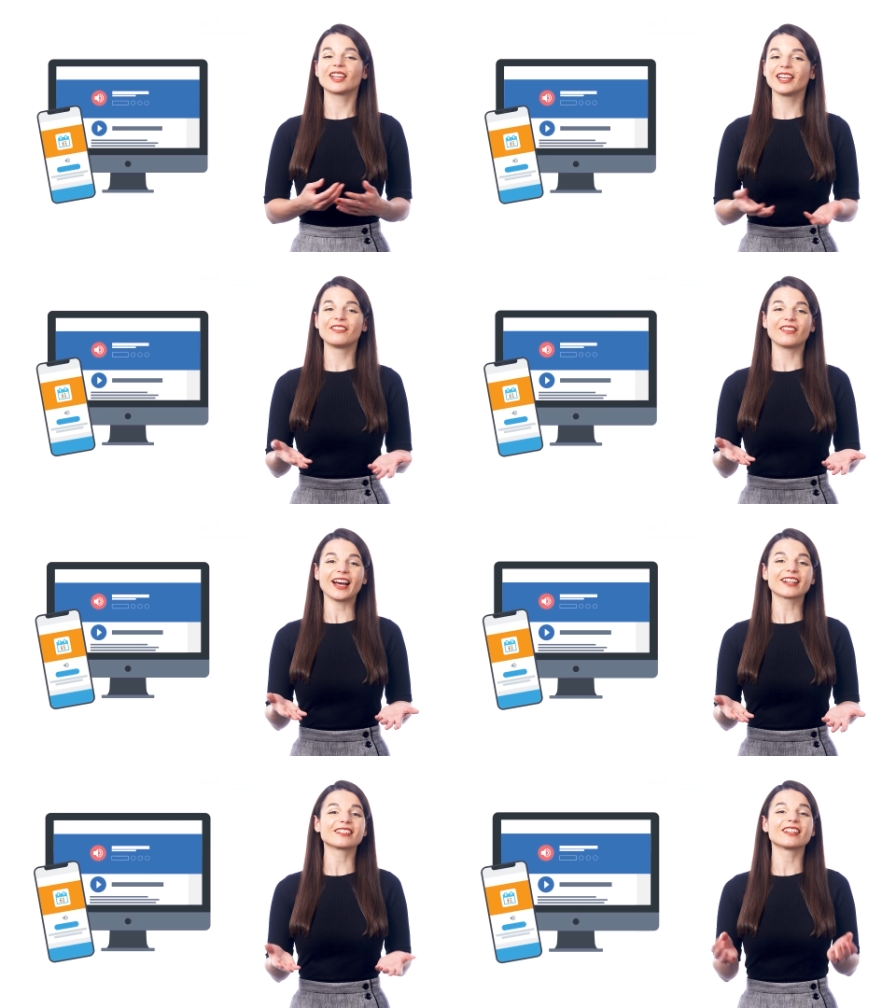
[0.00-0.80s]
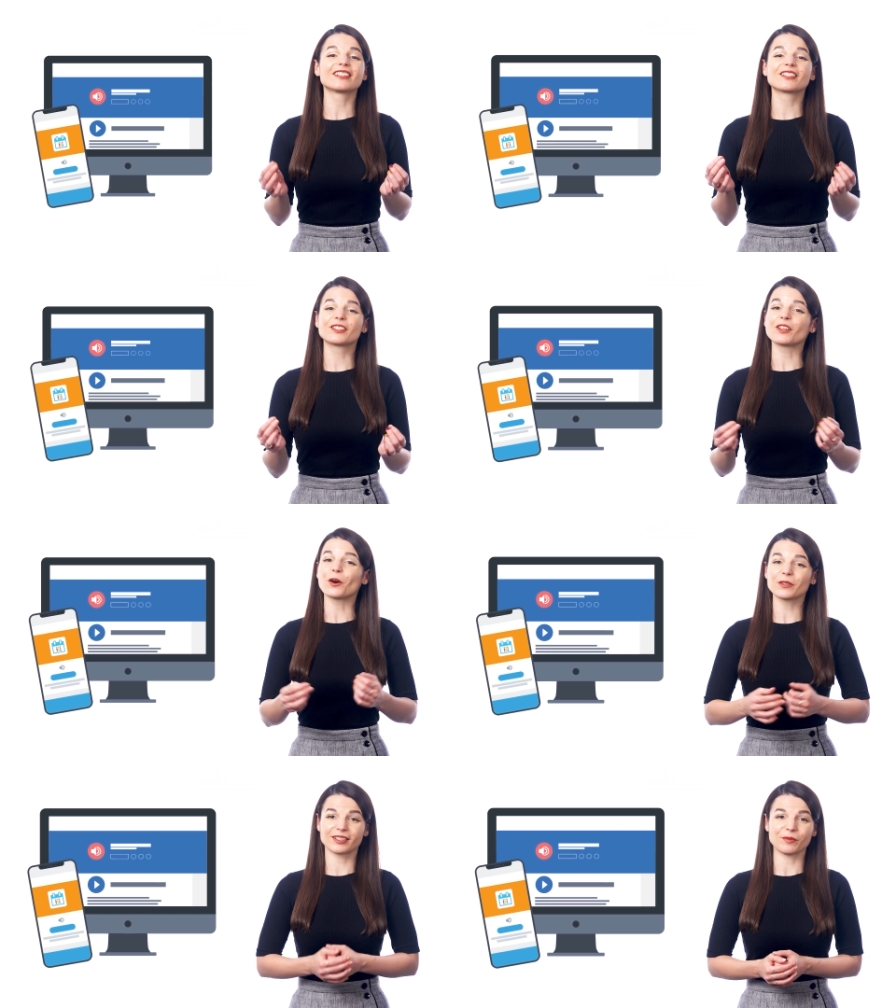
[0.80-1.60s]
In fact, it's
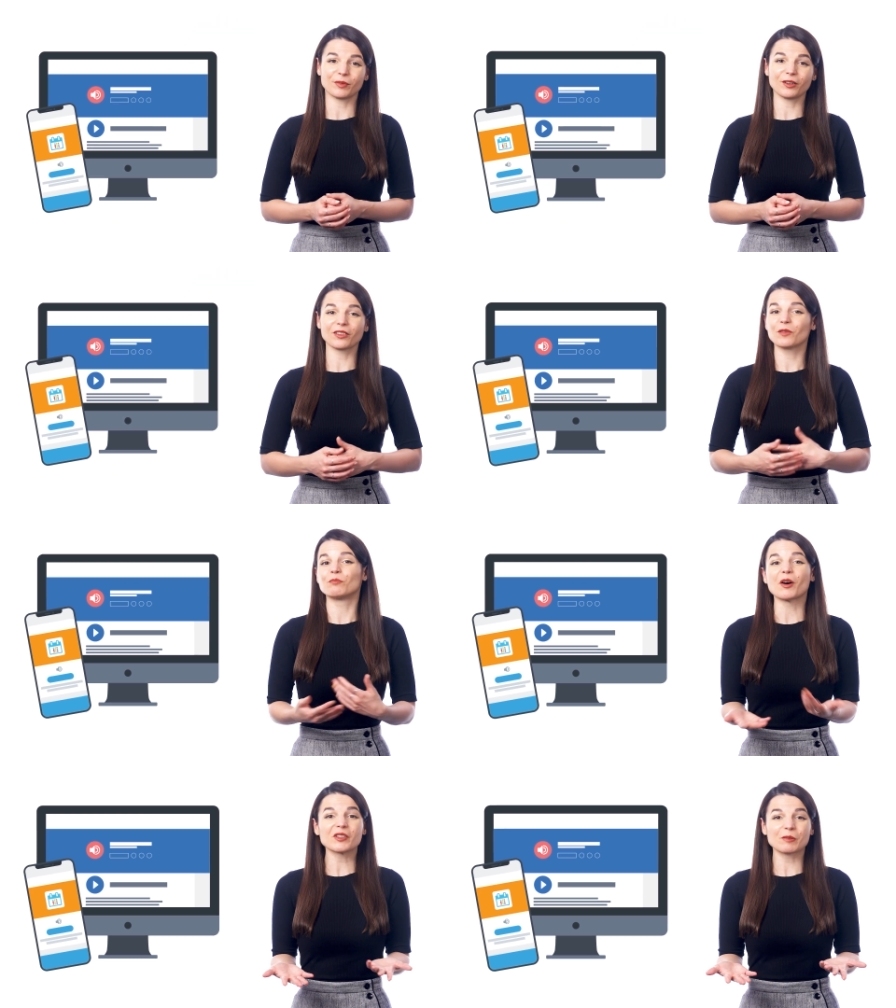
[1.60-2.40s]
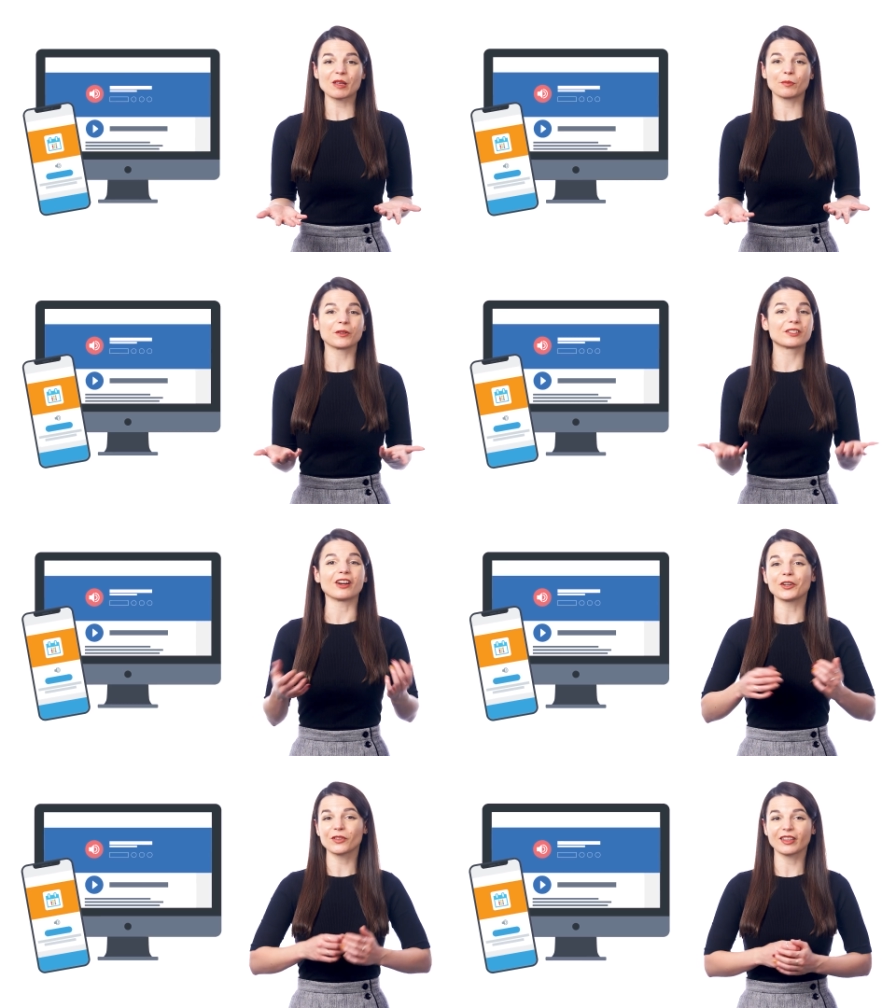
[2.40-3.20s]
so simple that most people
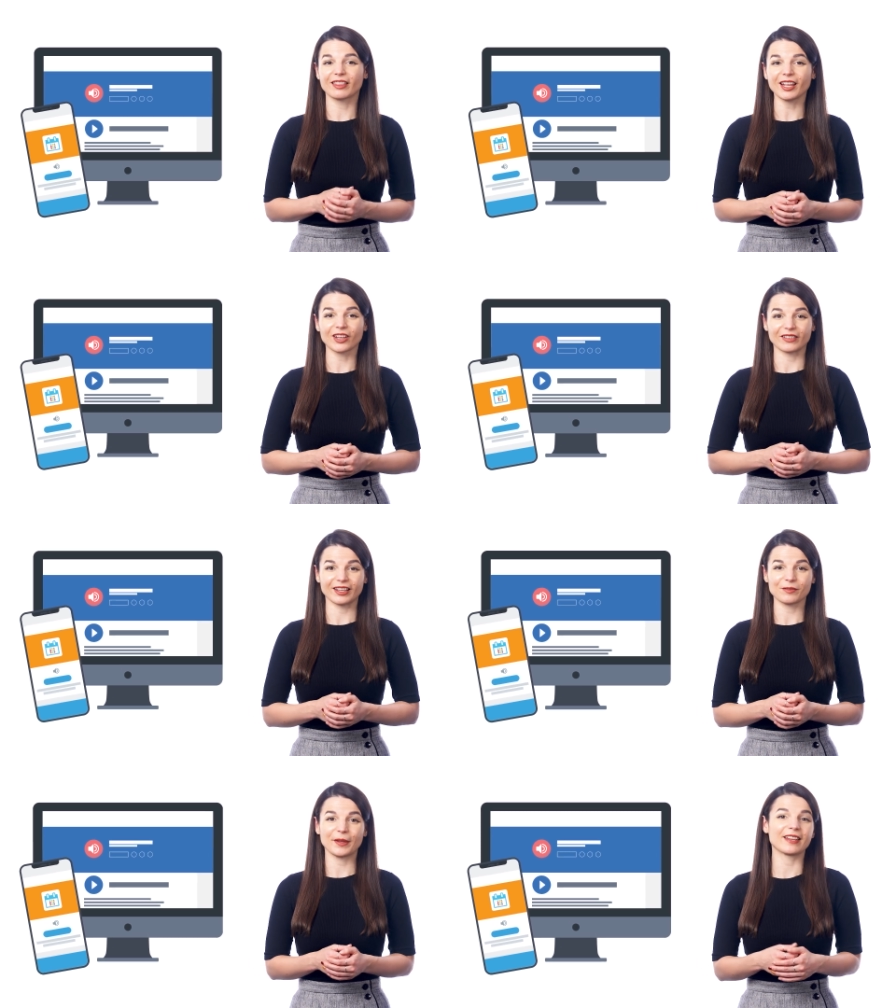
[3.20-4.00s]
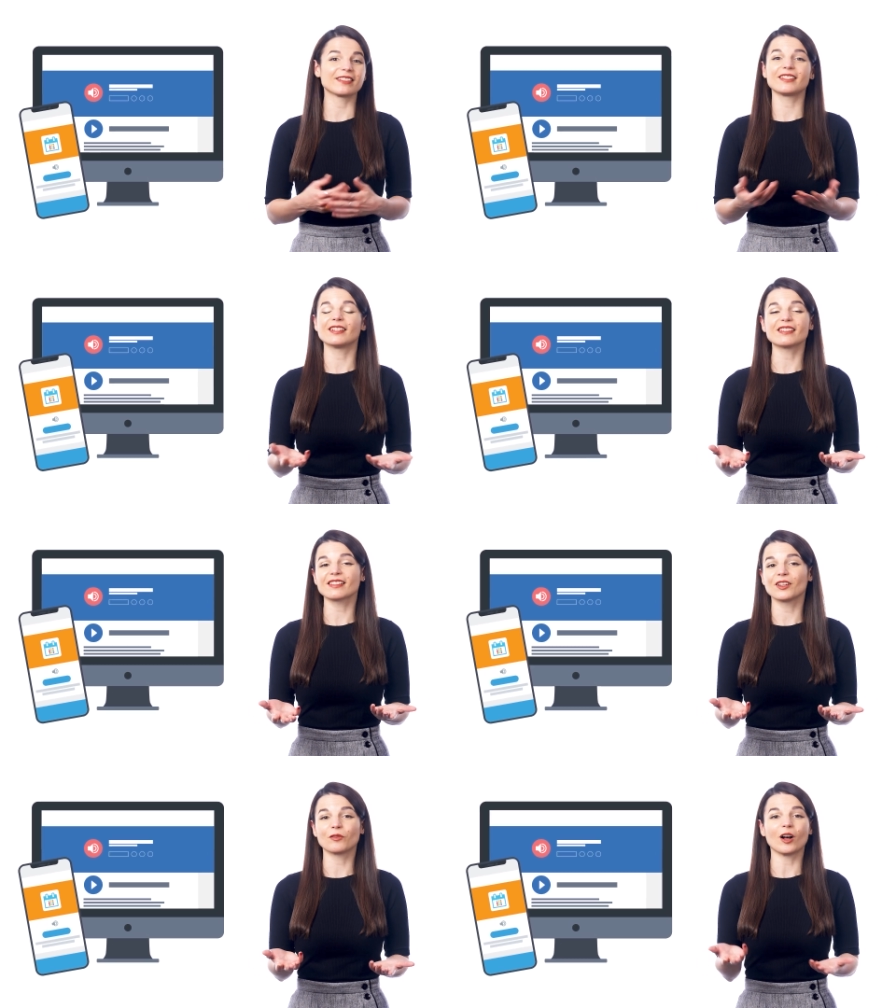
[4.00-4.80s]
don't even think of it because it
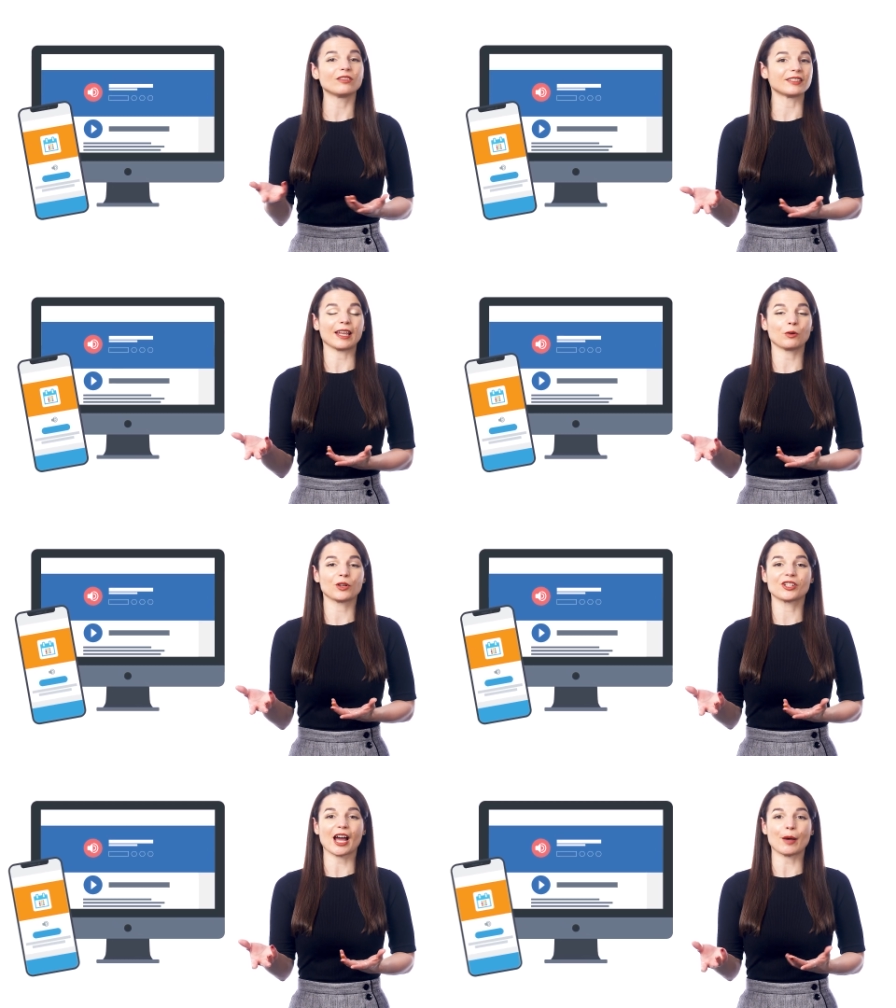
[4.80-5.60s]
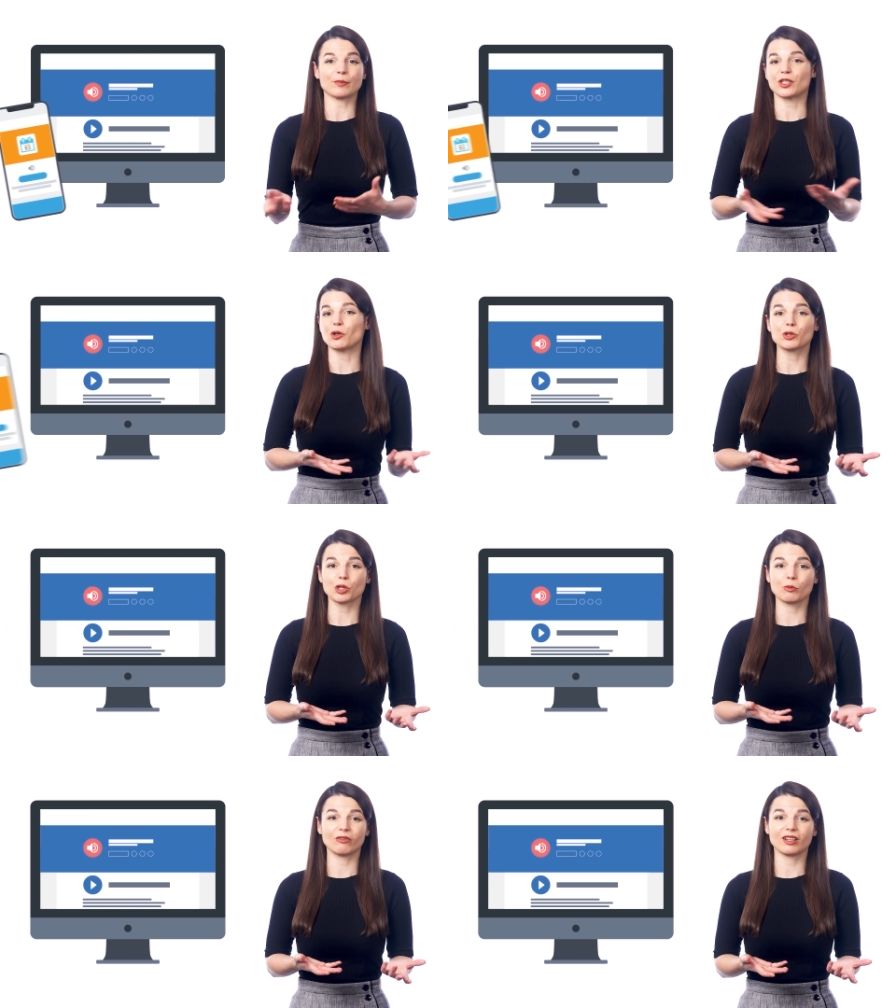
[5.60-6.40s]
doesn't involve language apps,
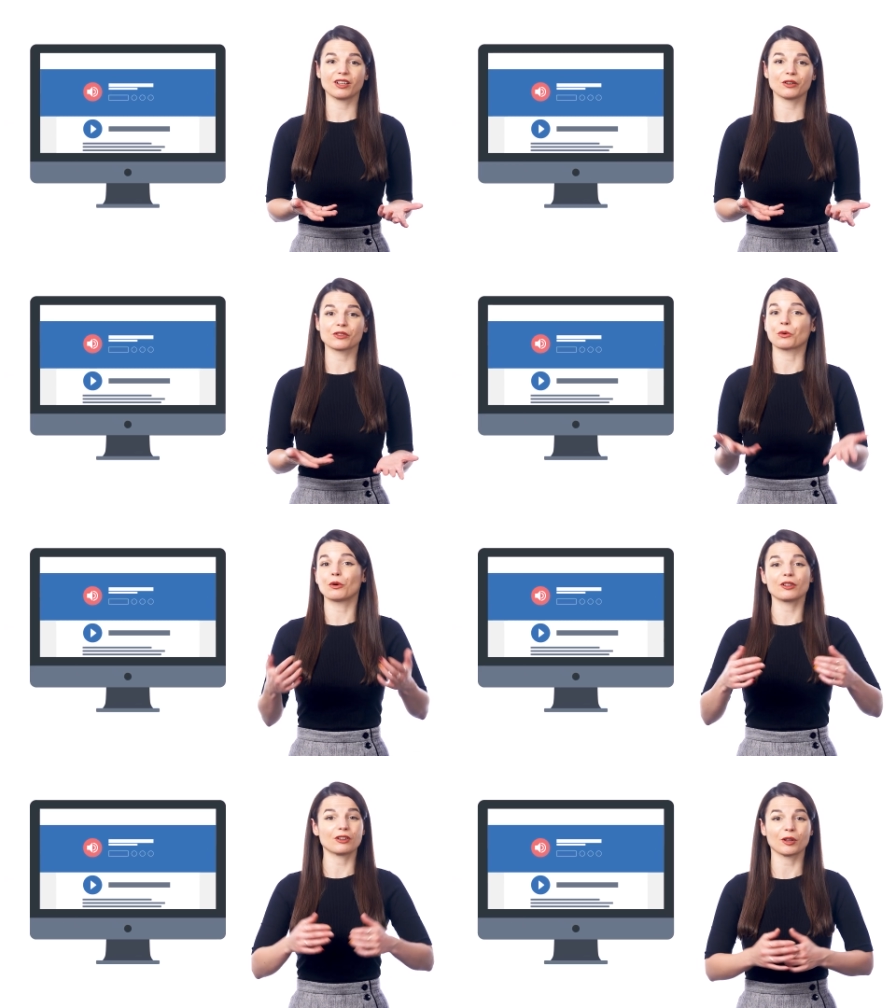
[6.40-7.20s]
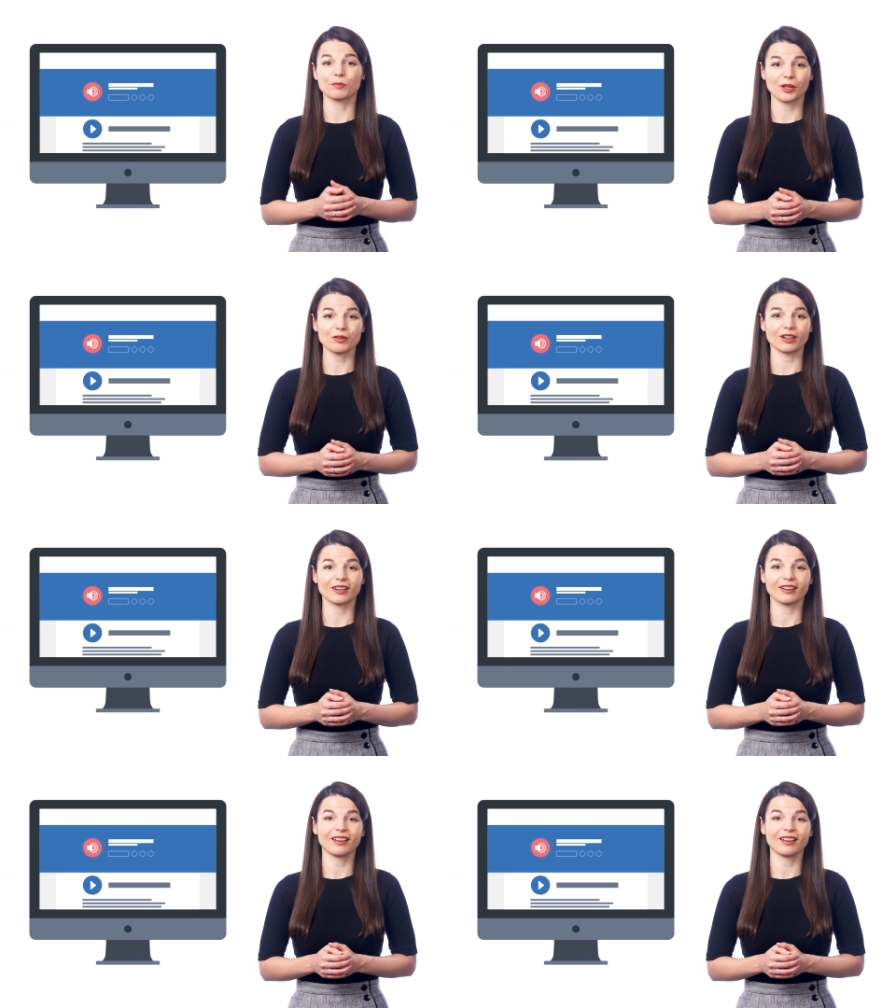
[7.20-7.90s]
YouTube videos, or your computer.